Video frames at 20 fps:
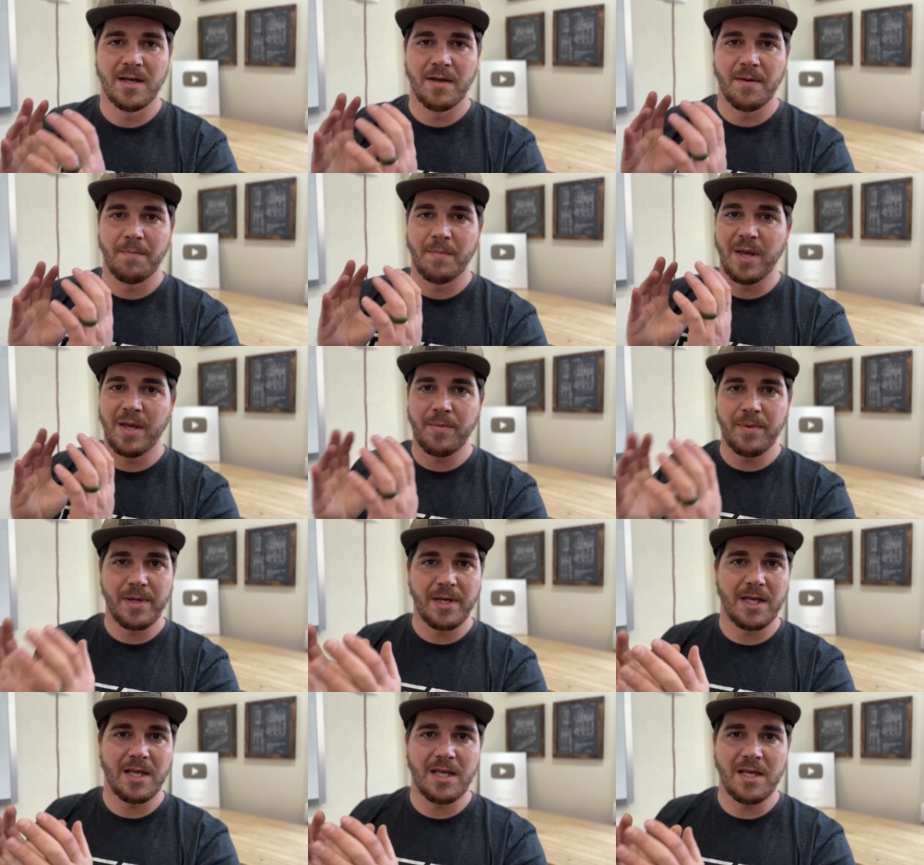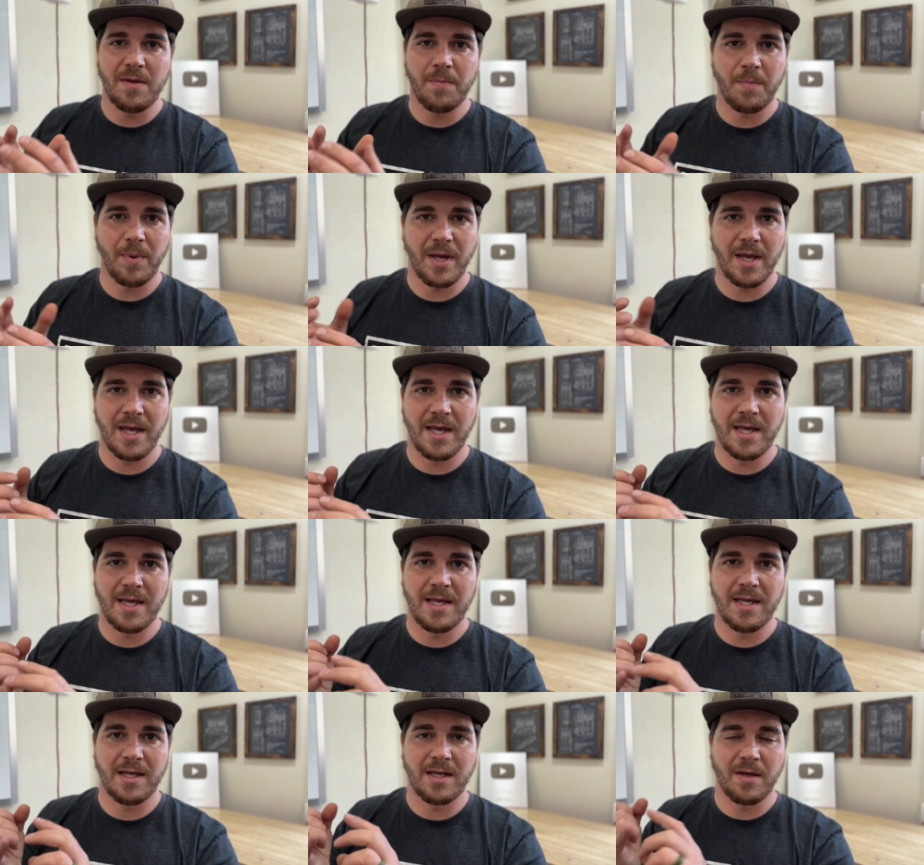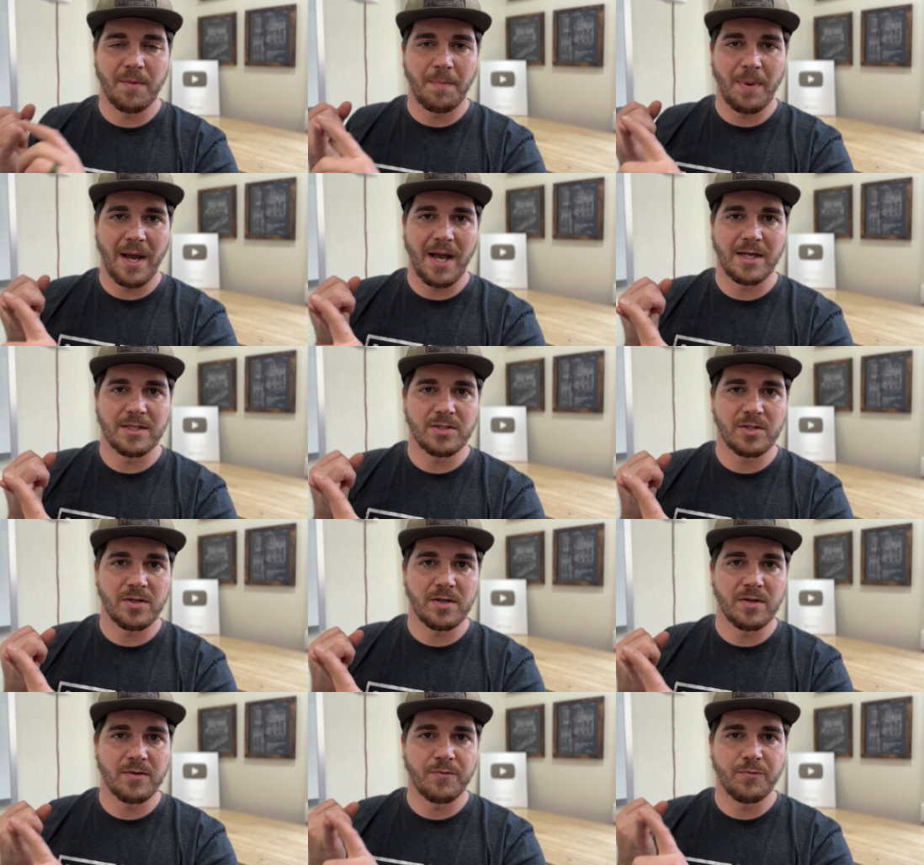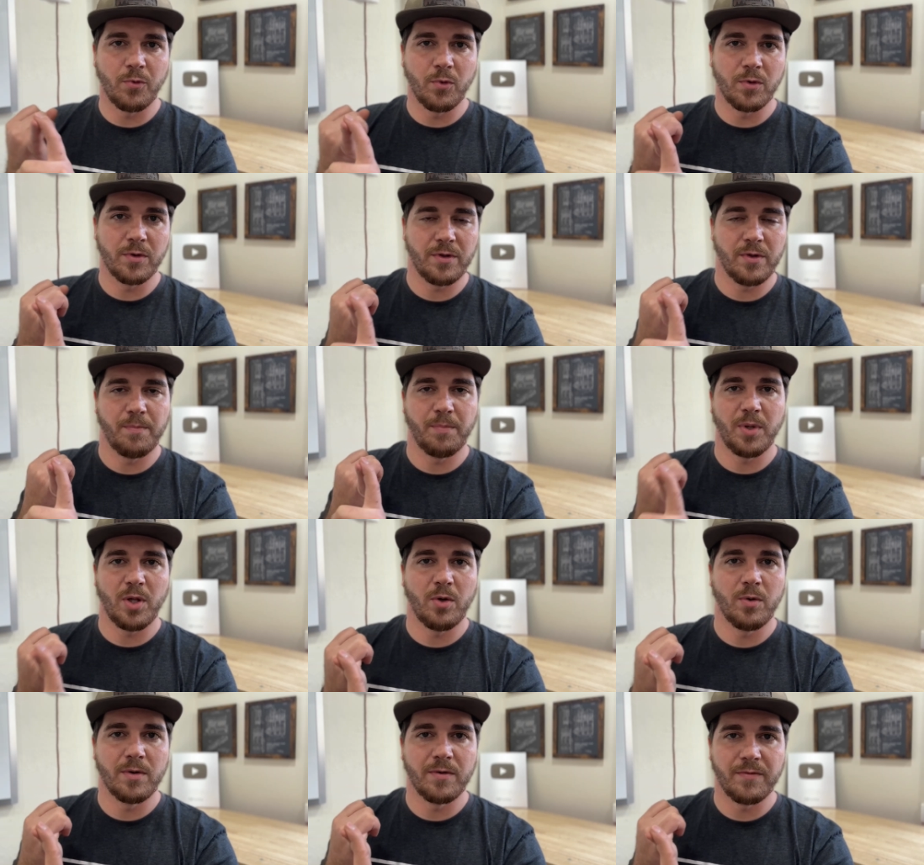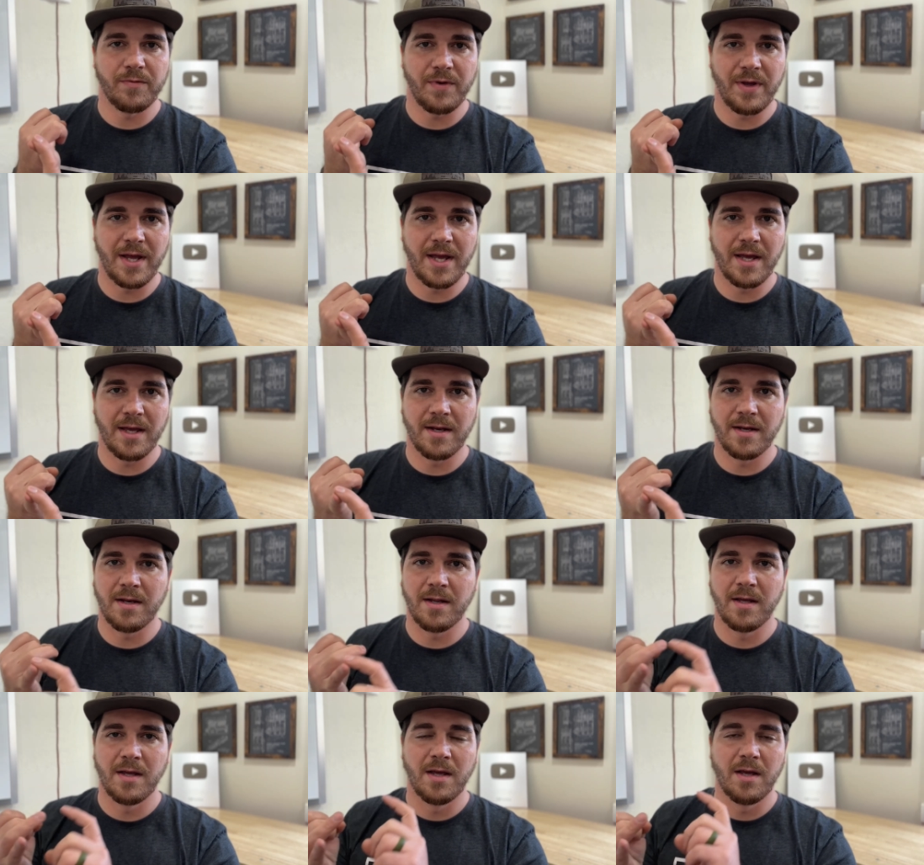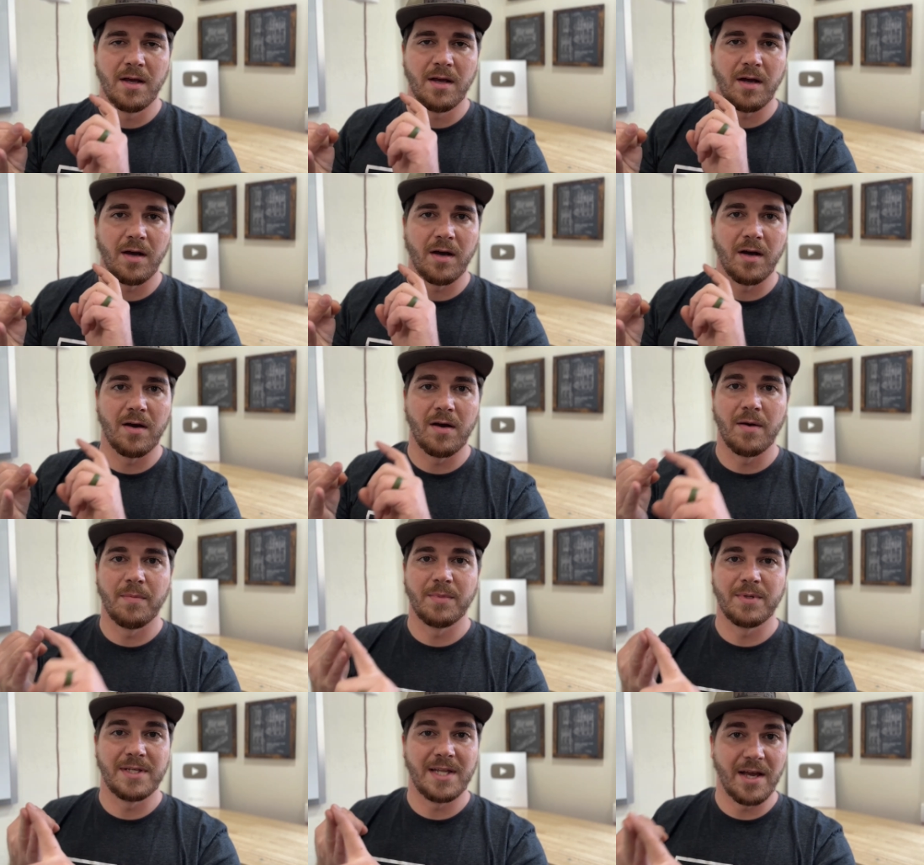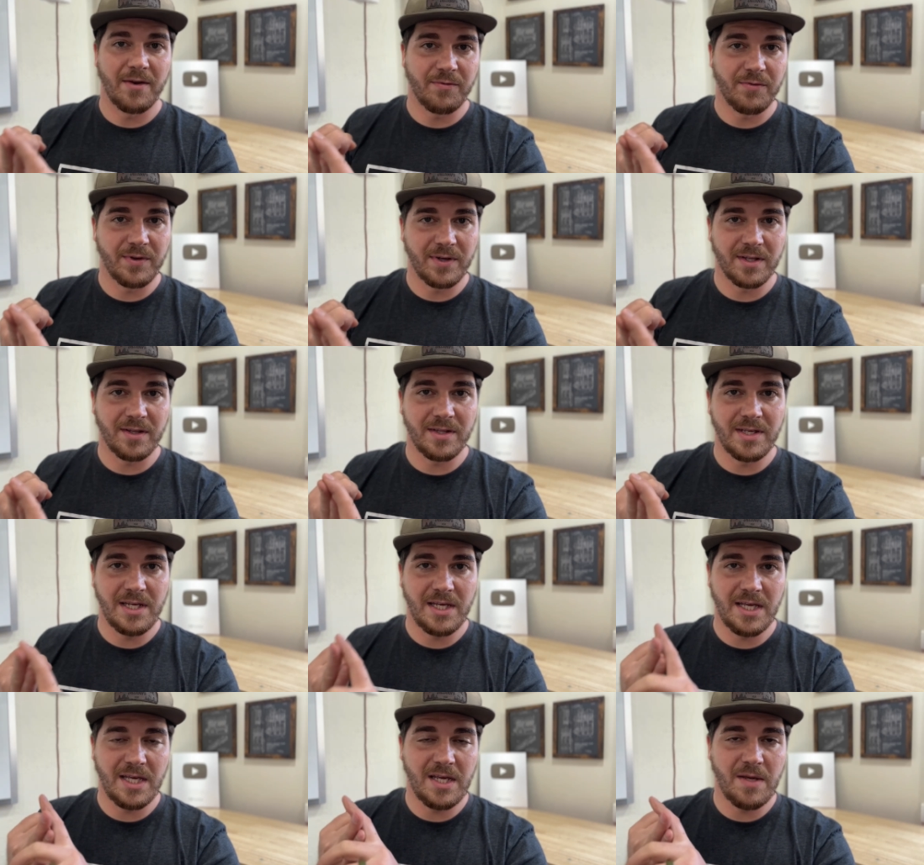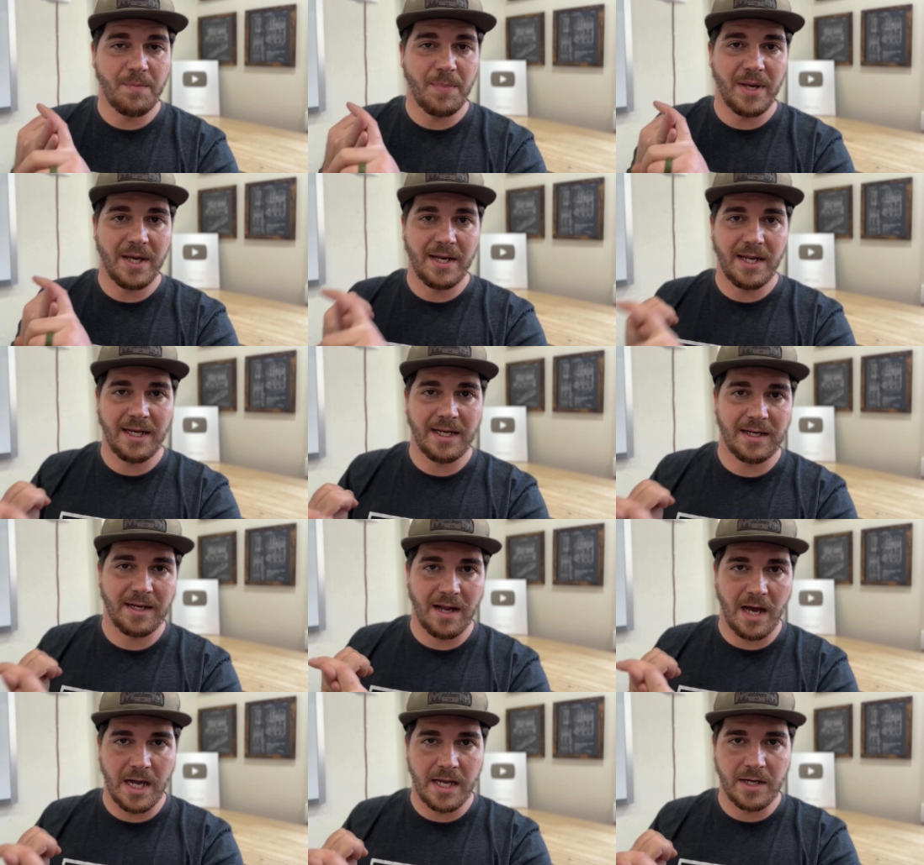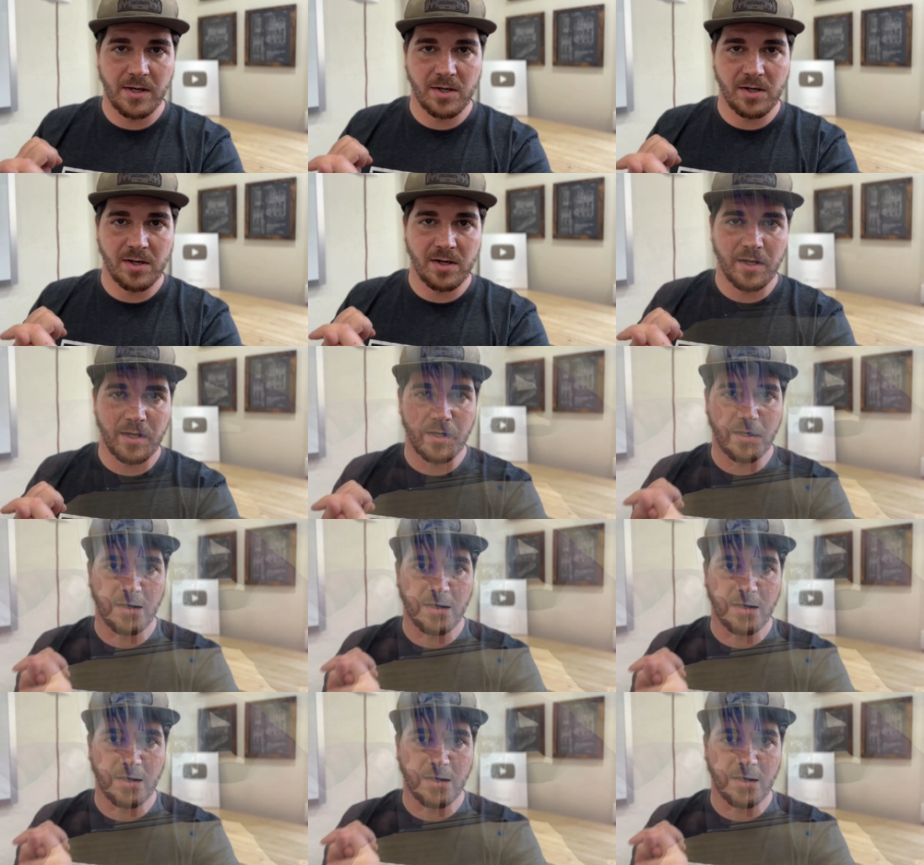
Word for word: maybe keep a capacitor for the blower fan. Um, definitely keep an igniter.